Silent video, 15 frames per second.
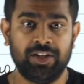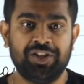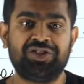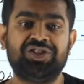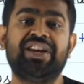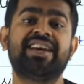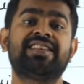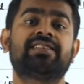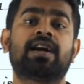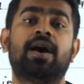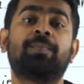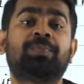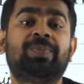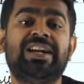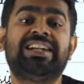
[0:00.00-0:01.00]
she has
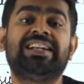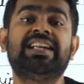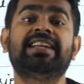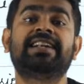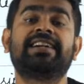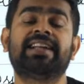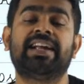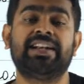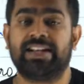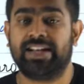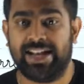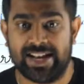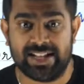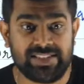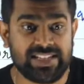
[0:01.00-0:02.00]
completely written
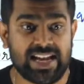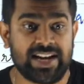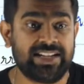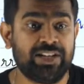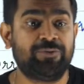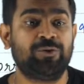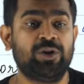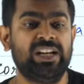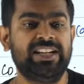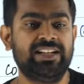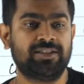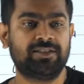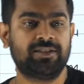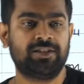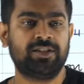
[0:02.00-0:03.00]
NCERT
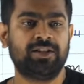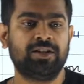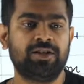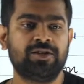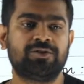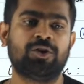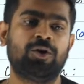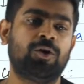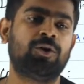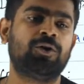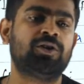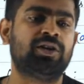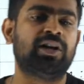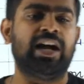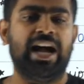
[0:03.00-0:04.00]
fully.
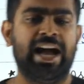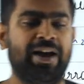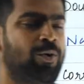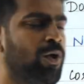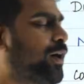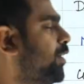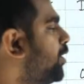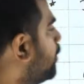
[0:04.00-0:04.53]
So I want